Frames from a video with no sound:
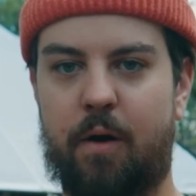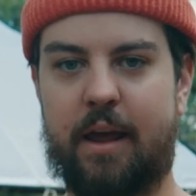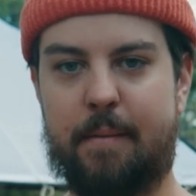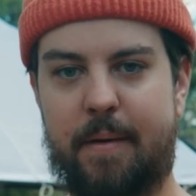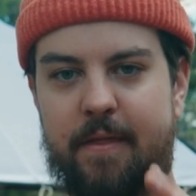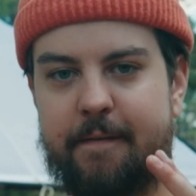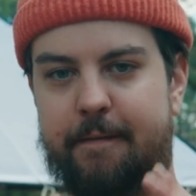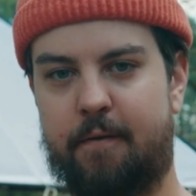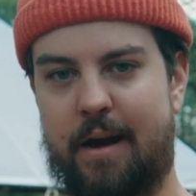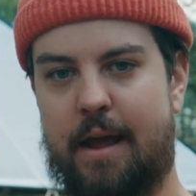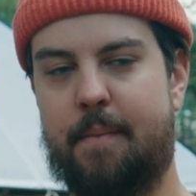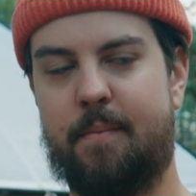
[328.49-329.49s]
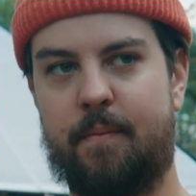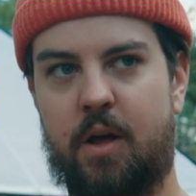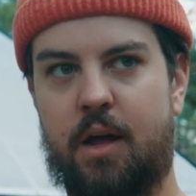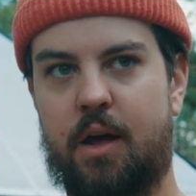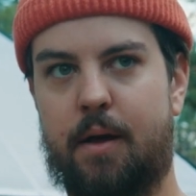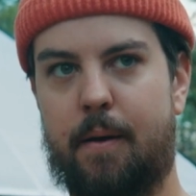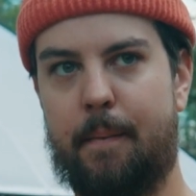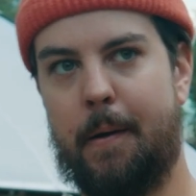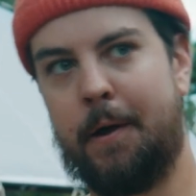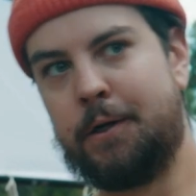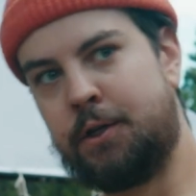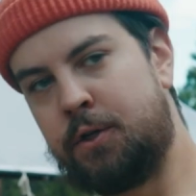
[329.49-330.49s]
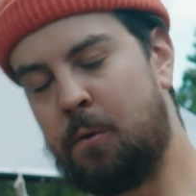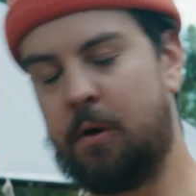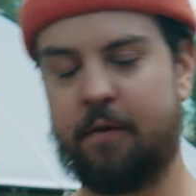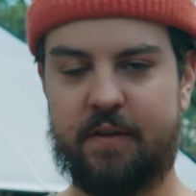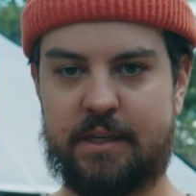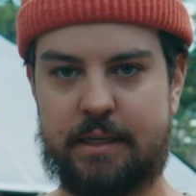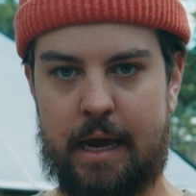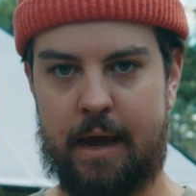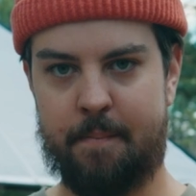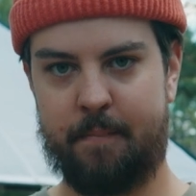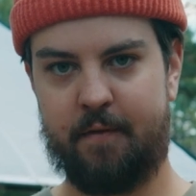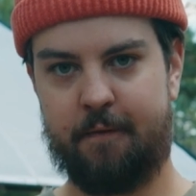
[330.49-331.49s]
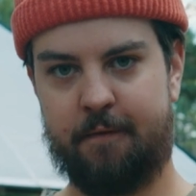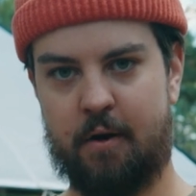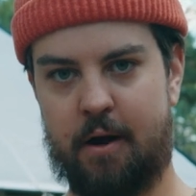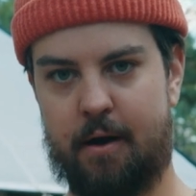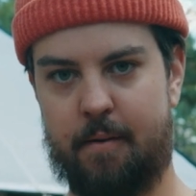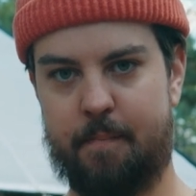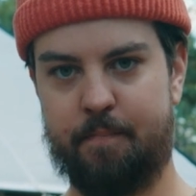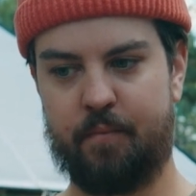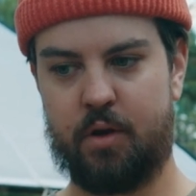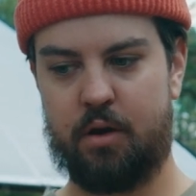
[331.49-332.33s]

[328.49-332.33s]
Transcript: keeping the frame sort of the same from